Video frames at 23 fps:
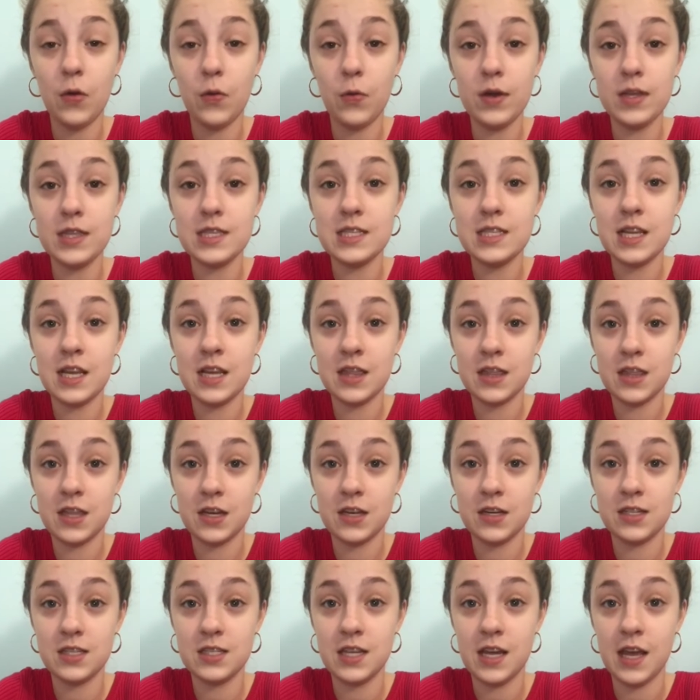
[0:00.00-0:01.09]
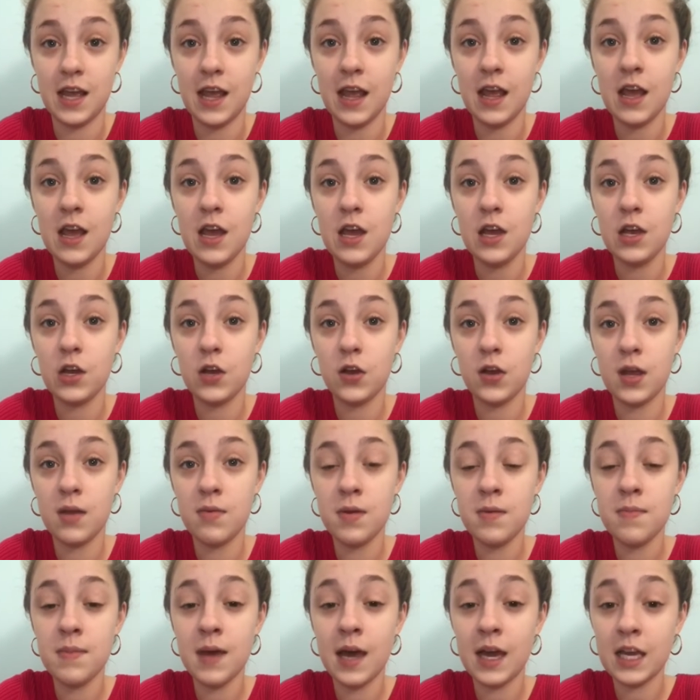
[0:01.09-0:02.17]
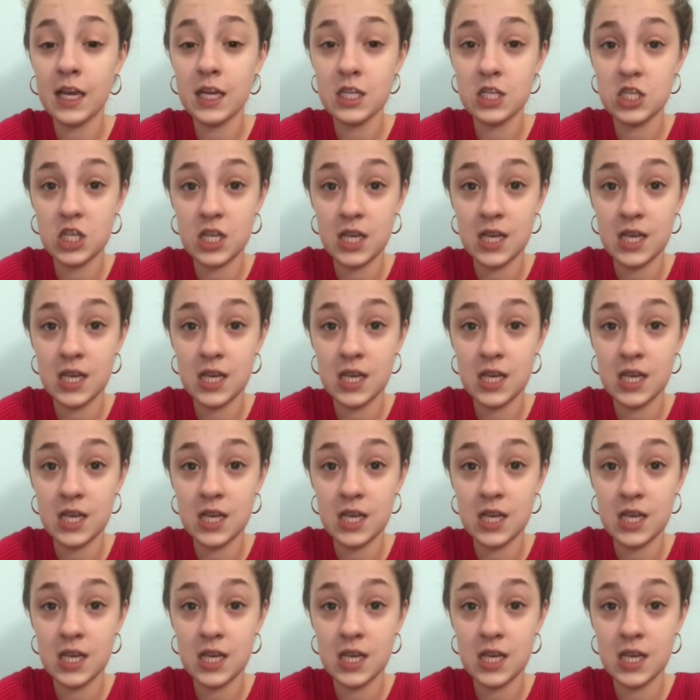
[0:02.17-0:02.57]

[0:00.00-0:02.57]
Wednesday and Thursday, creamy mac and